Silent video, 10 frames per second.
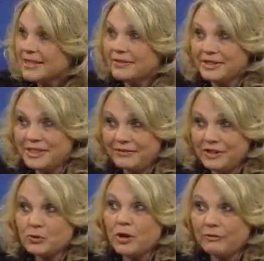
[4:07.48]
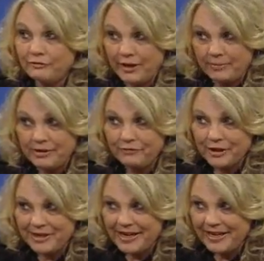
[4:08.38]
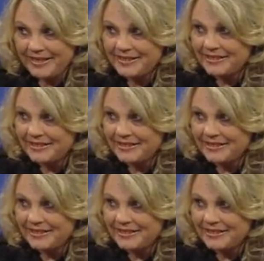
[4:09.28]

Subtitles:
at the TV12 Family Fun Days.